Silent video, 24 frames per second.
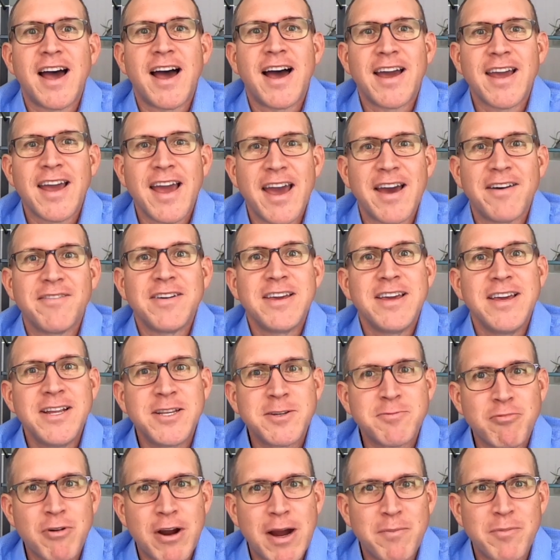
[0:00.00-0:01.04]
I have
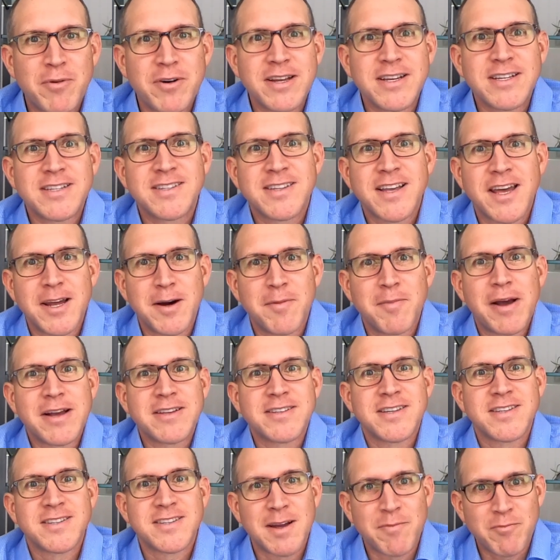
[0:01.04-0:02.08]
each property set up
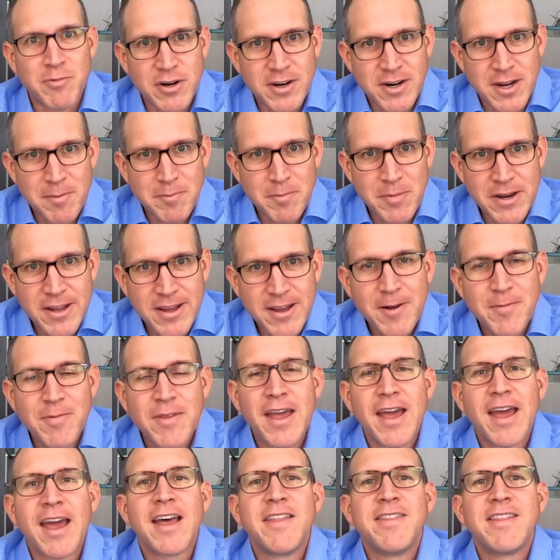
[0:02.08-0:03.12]
as a separate company,
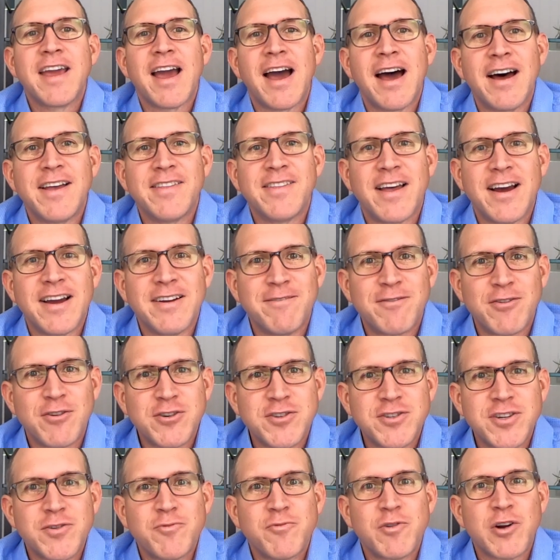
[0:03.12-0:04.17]
and the online
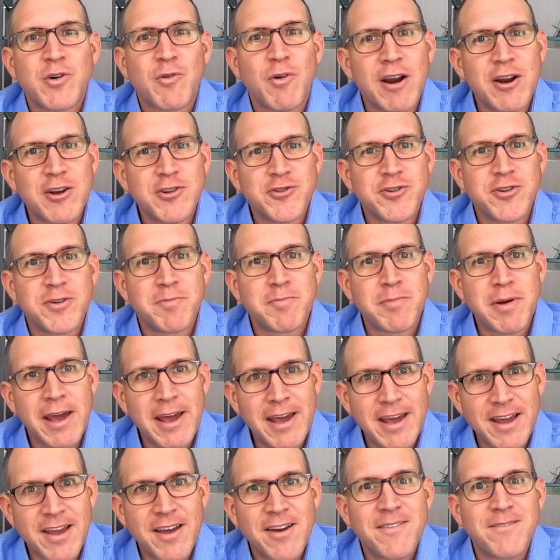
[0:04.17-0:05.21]
version requires you to
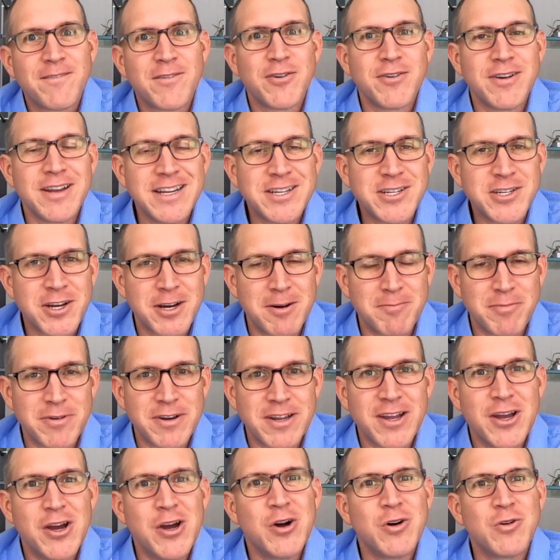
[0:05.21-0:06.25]
pay for each
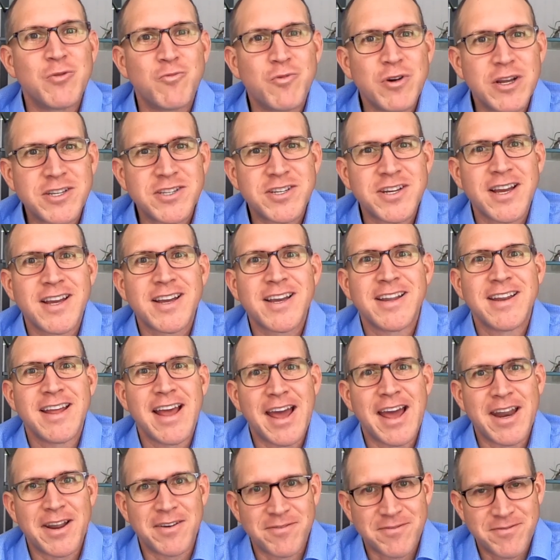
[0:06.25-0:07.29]
company, which can
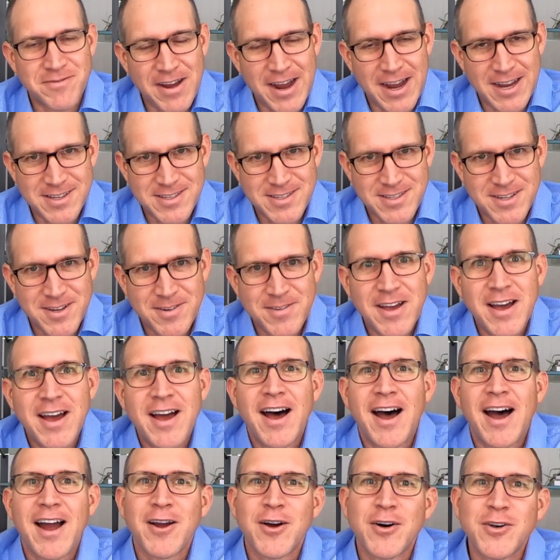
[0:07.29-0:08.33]
add up fast.
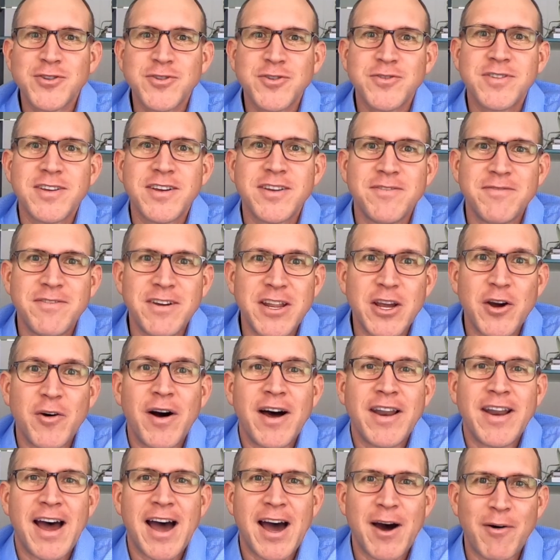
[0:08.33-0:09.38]
I also did a video
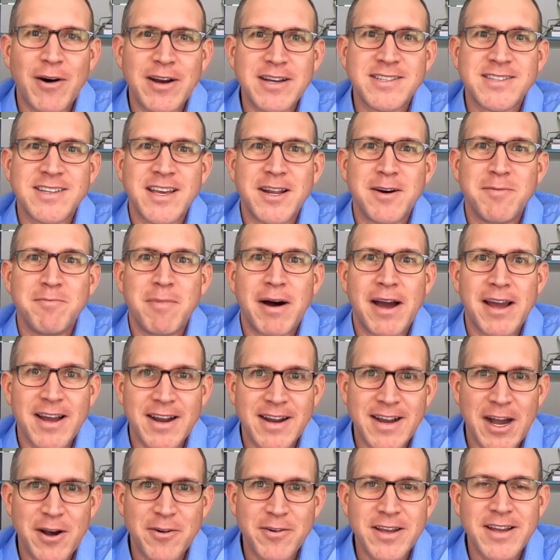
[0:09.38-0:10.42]
on how I set up my
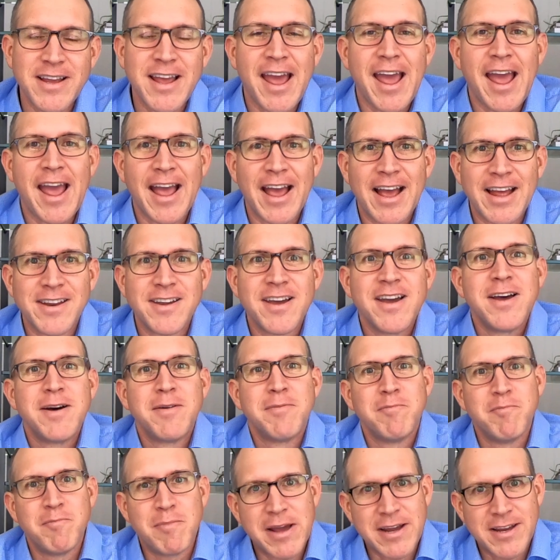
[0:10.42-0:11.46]
accounting and
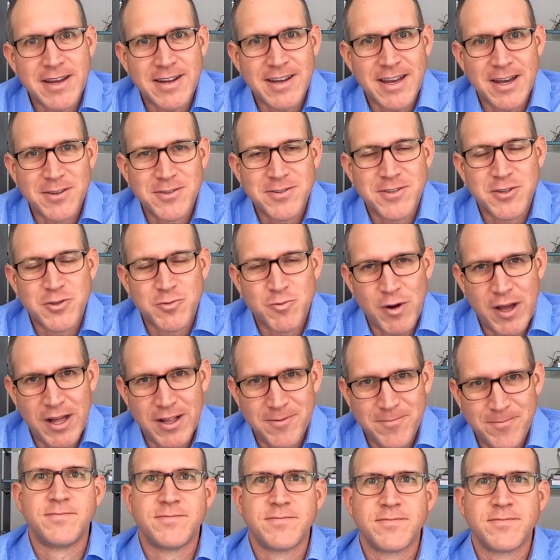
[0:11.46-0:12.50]
bank accounts as well.
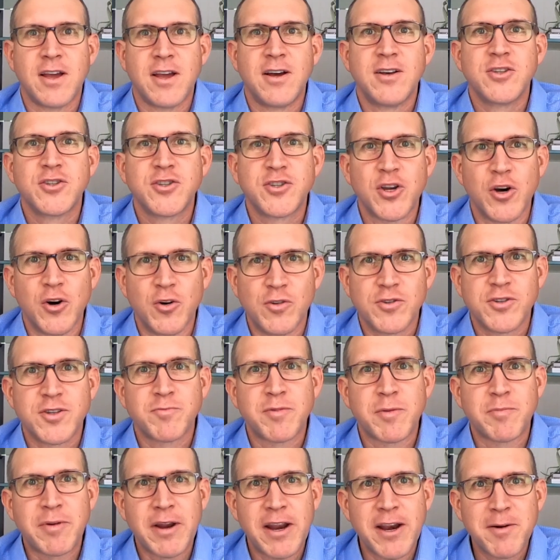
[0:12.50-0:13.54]
So, to
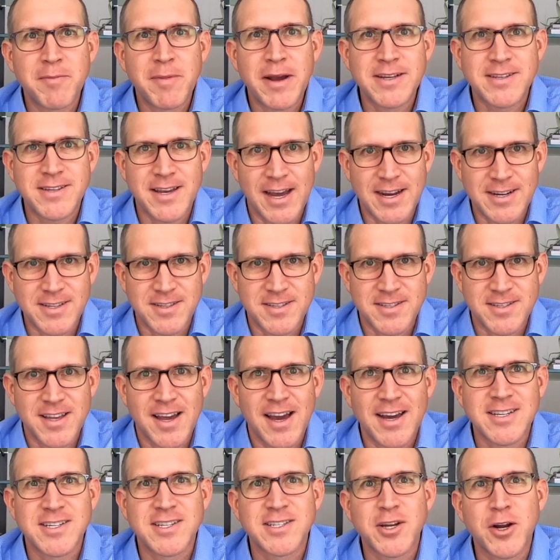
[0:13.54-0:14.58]
prepare my taxes,
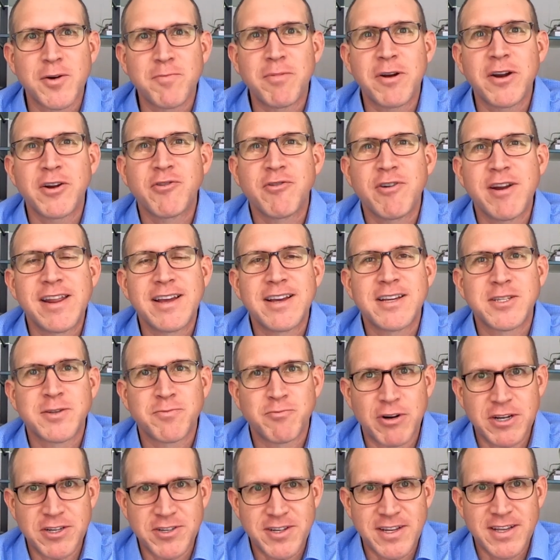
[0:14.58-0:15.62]
I start by creating a
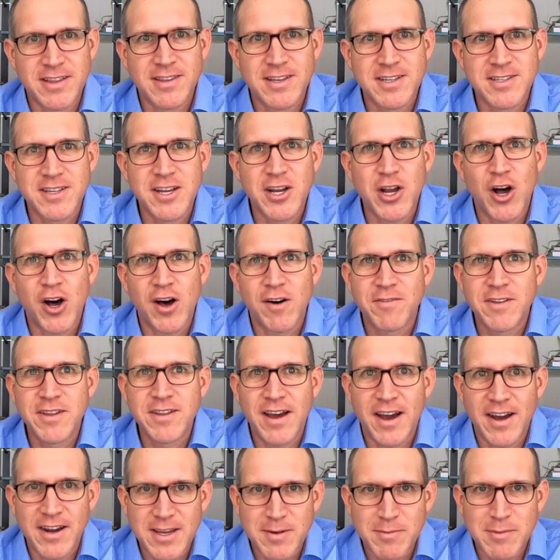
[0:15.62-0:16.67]
spreadsheet listing all the
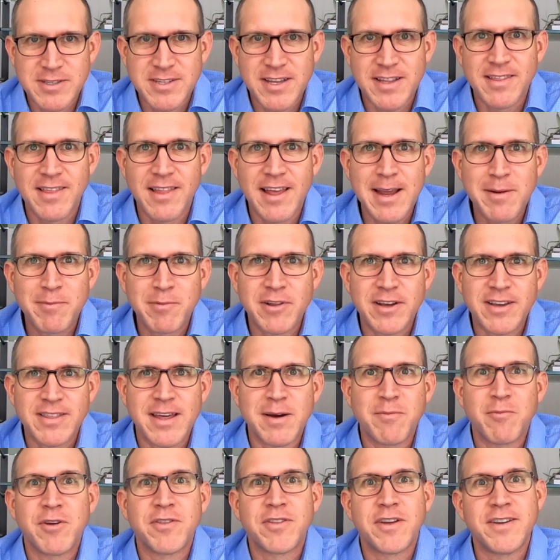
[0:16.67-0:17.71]
documents and labeling
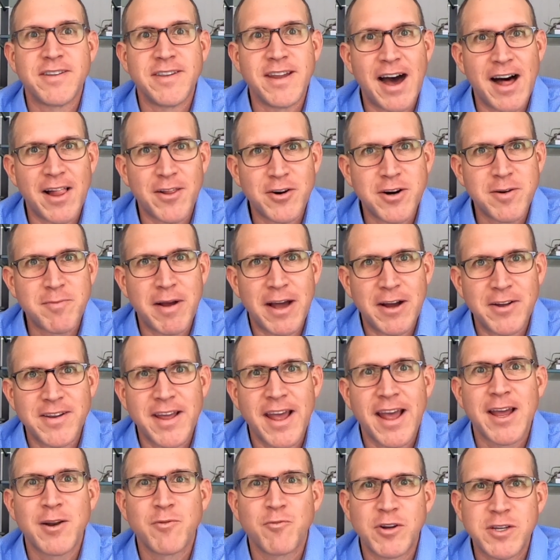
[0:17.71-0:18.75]
them with a dollar
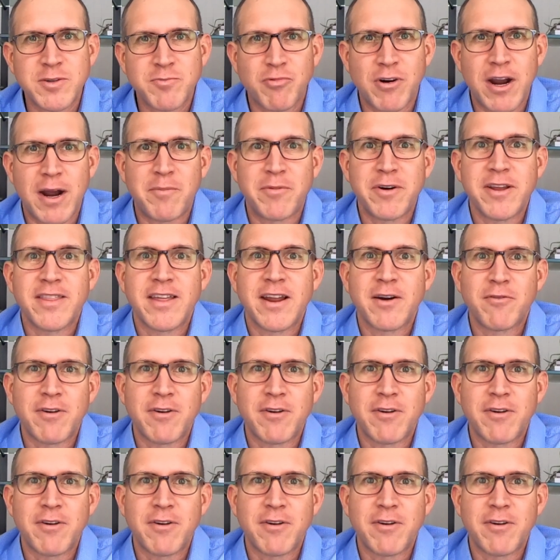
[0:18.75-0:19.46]
amount and which property they